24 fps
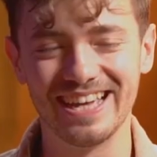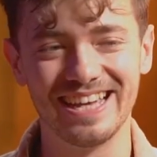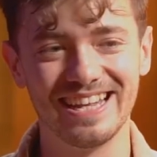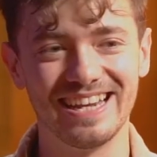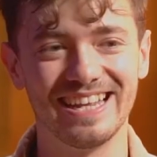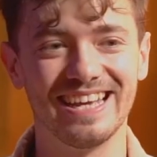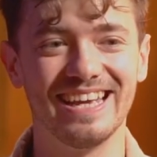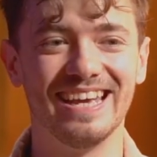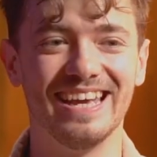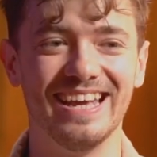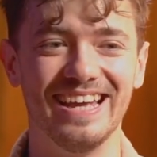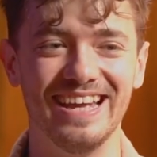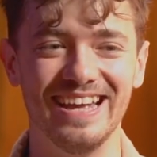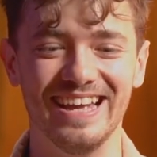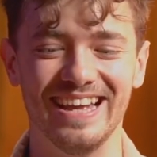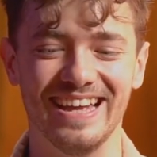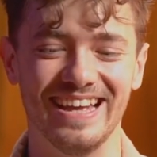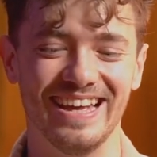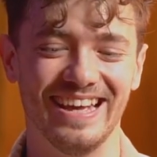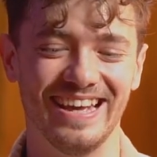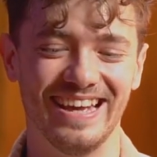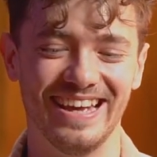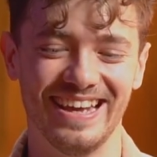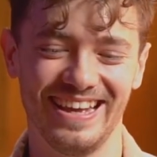Hayley.
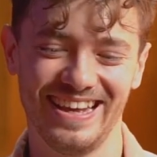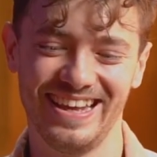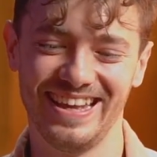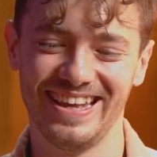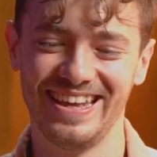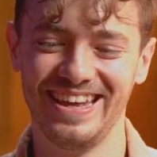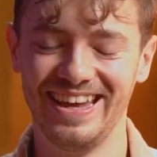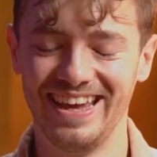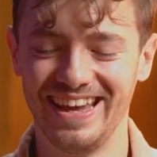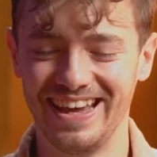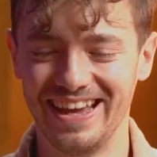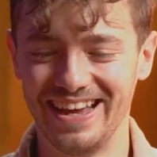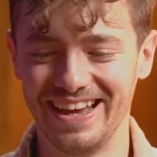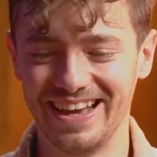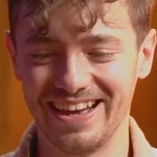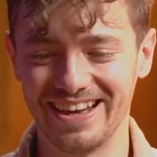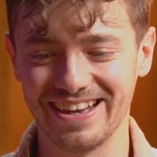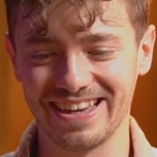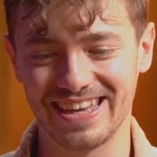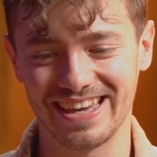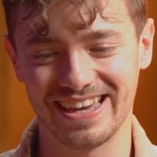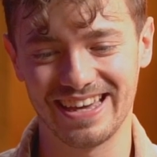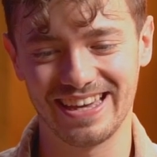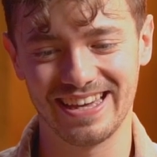
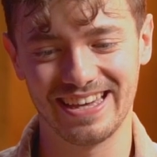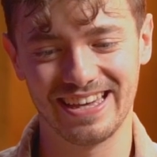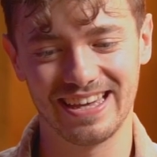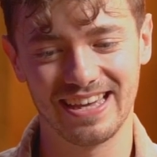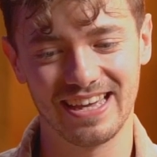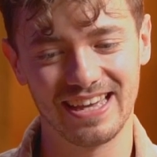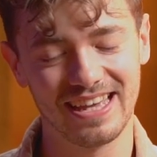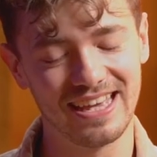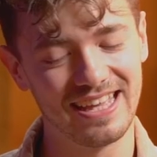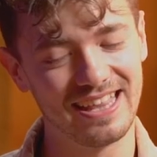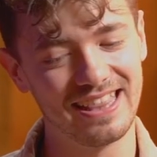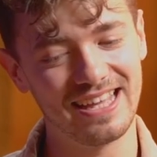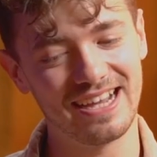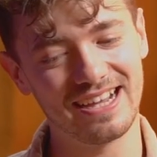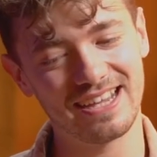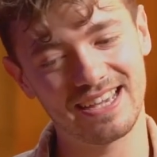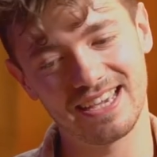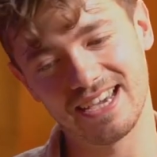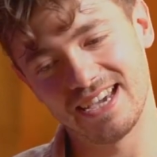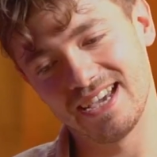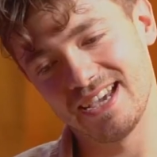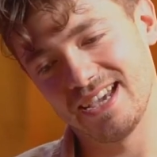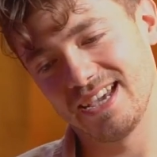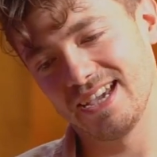Okay, in that
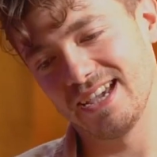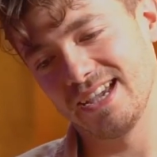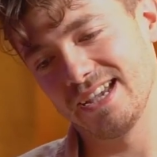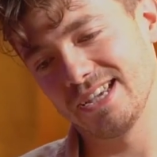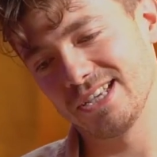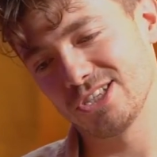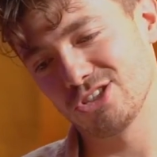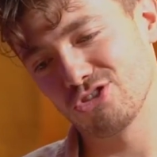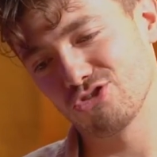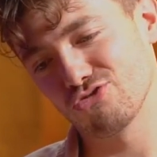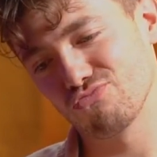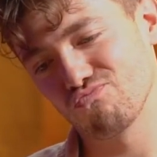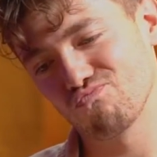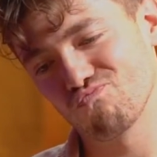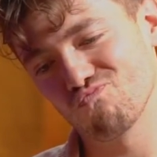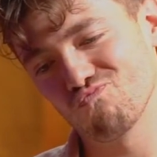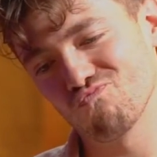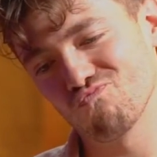case,